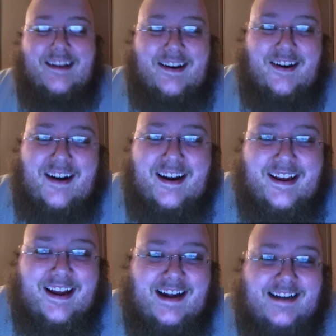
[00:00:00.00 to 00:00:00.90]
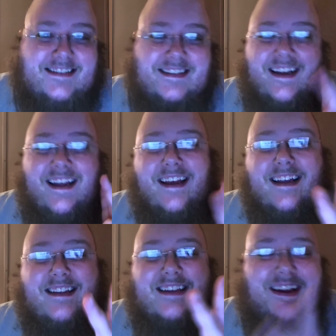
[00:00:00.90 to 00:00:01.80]
All right, guys,
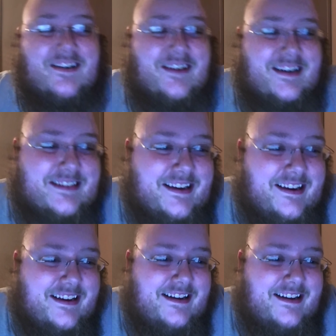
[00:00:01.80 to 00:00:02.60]
take her easy.